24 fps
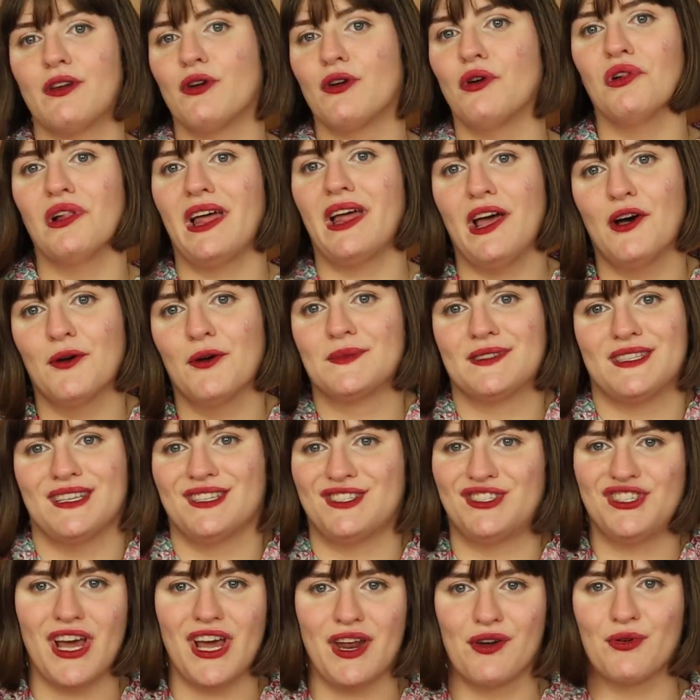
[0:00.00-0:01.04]
It all helps this
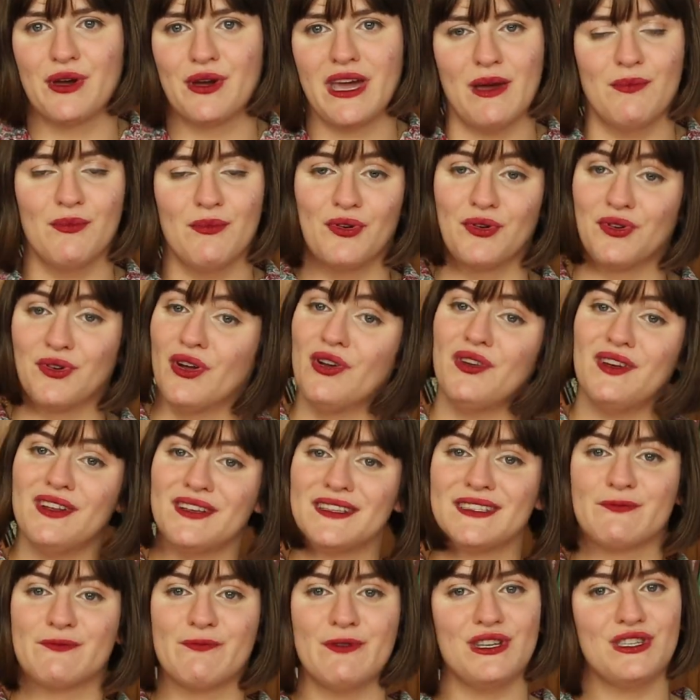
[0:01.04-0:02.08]
channel get more
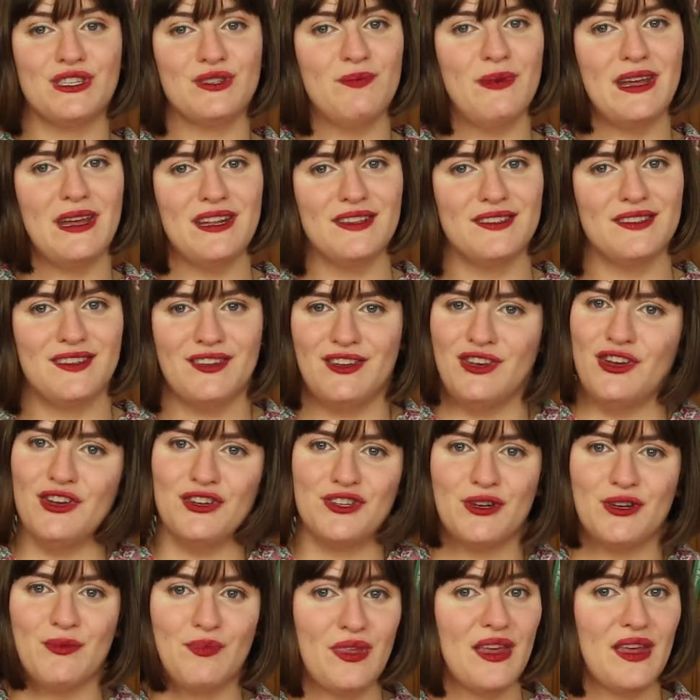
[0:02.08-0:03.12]
notice, which means
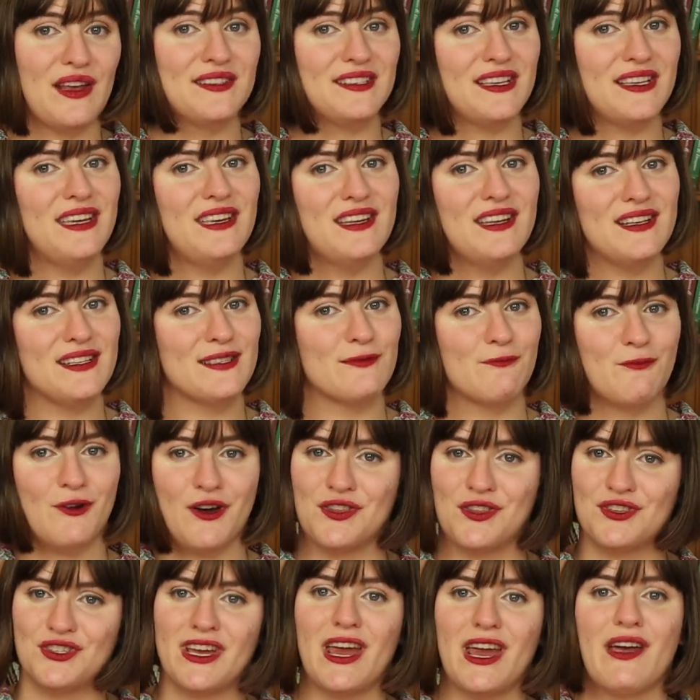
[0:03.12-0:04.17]
YouTube thinks it is
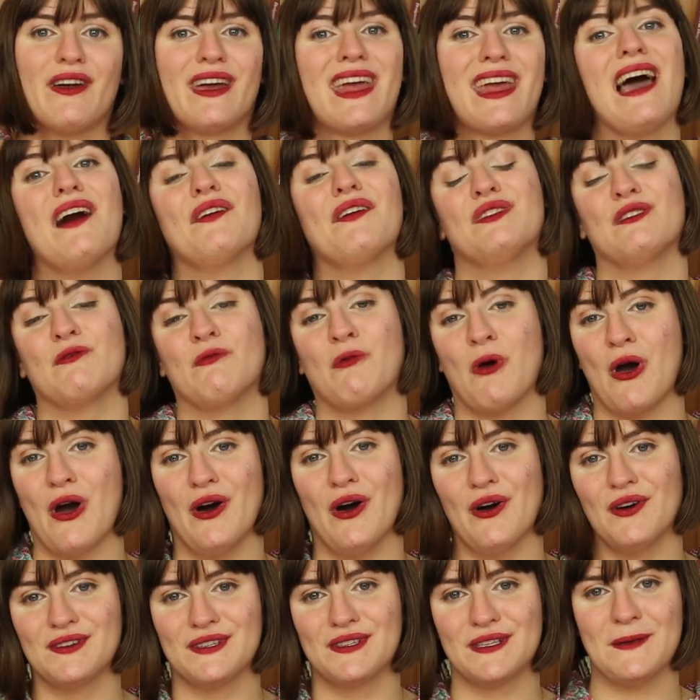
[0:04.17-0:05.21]
worth sharing out in the
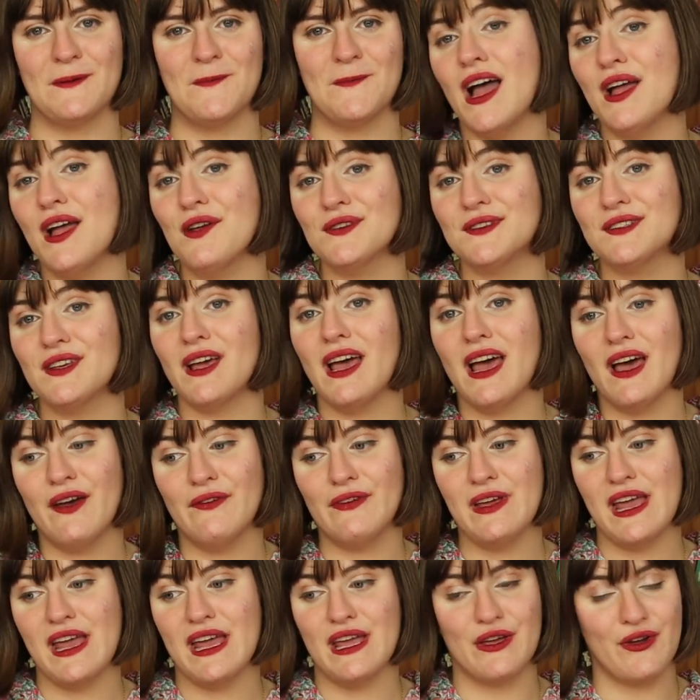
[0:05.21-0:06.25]
world. I also have
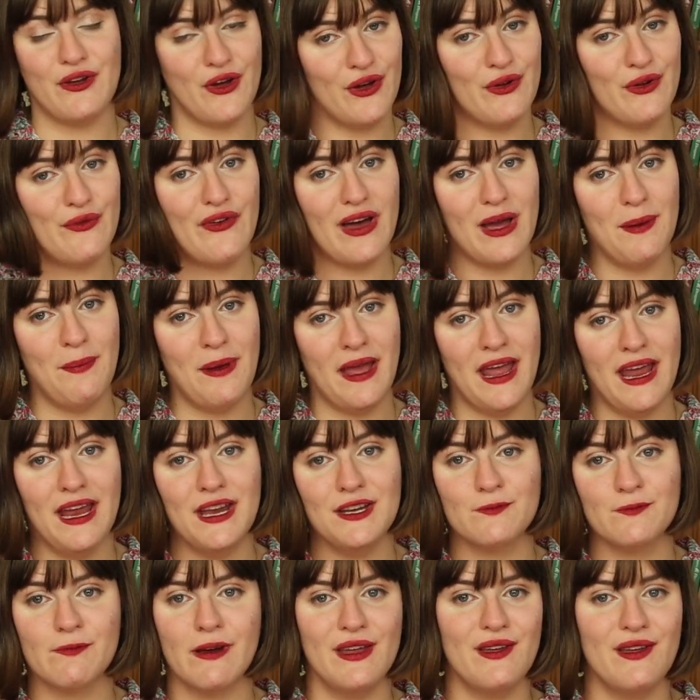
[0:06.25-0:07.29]
a Ko-Fi
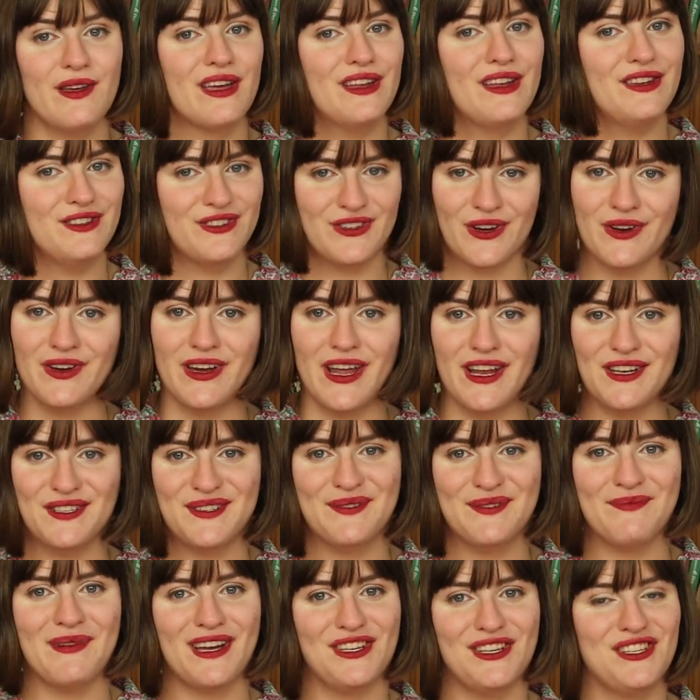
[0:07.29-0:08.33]
page where you can donate to
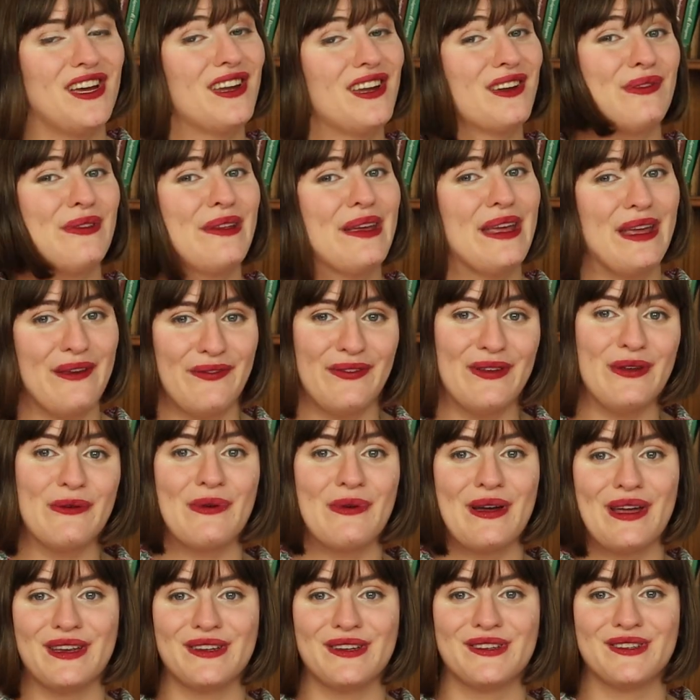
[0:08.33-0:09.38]
my channel if you
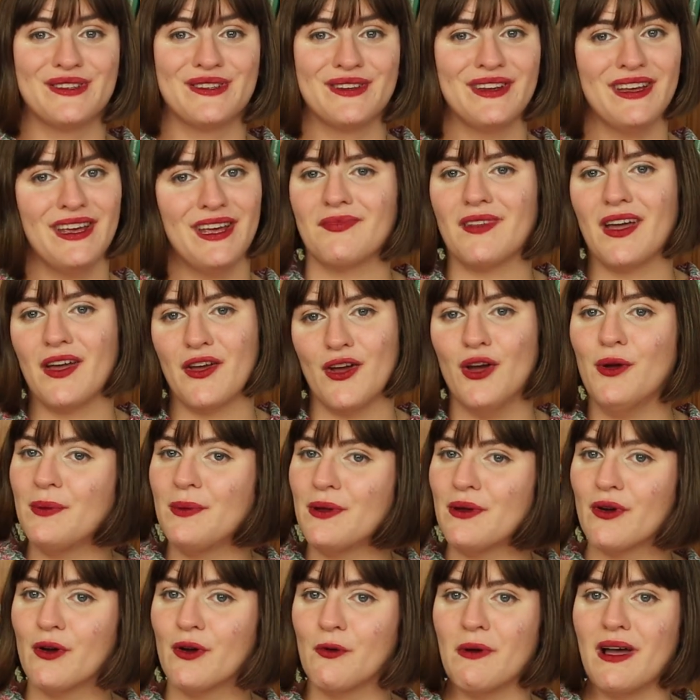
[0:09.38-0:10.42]
wish. I hope
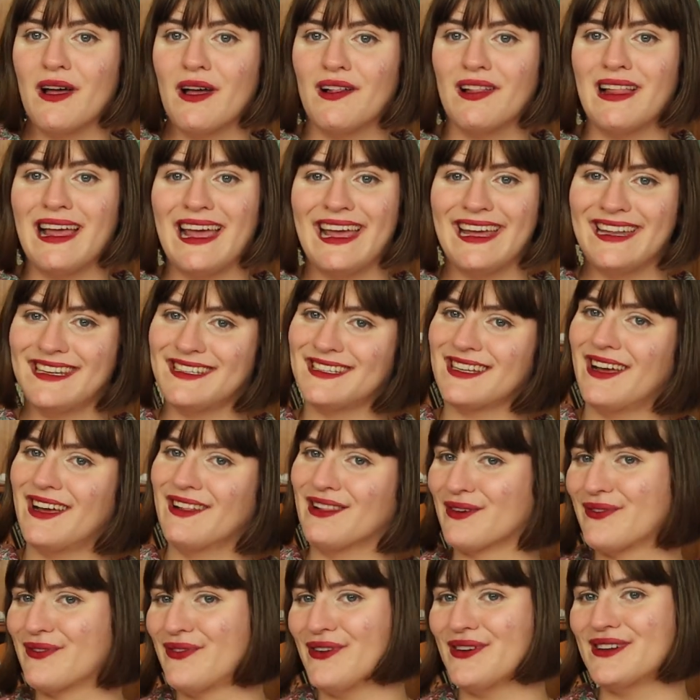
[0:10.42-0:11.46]
you're all well, and I
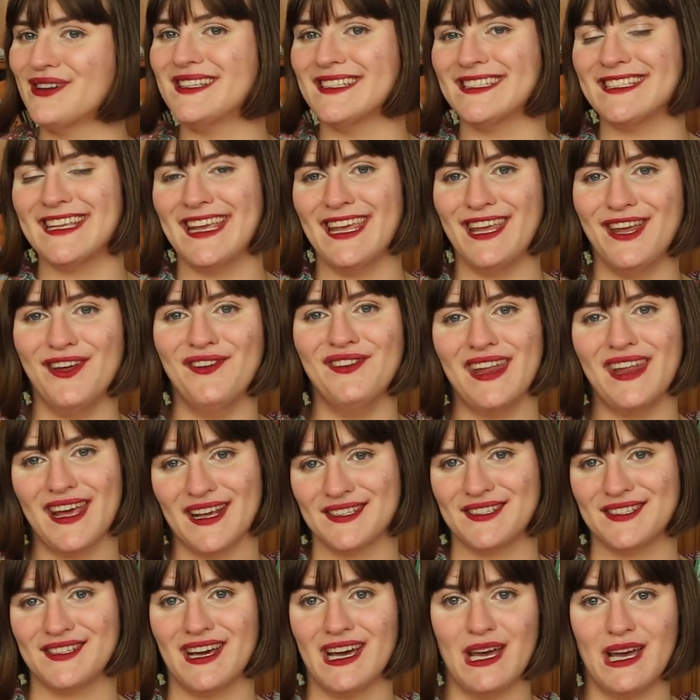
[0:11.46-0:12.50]
look forward to seeing you
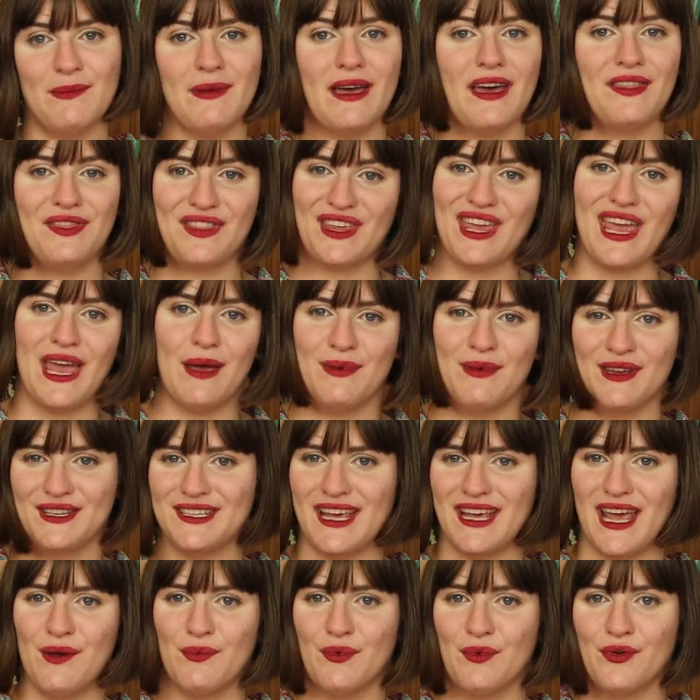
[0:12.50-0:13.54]
next time at the gaming
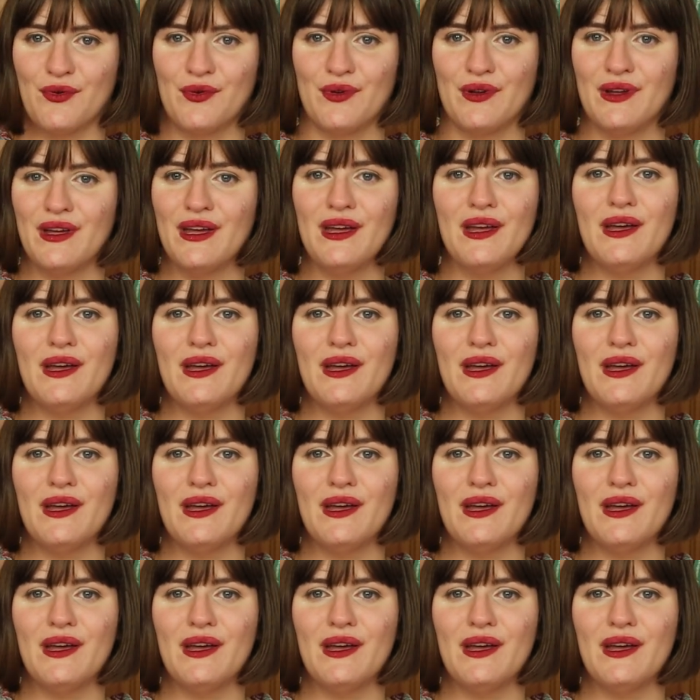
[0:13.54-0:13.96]
table.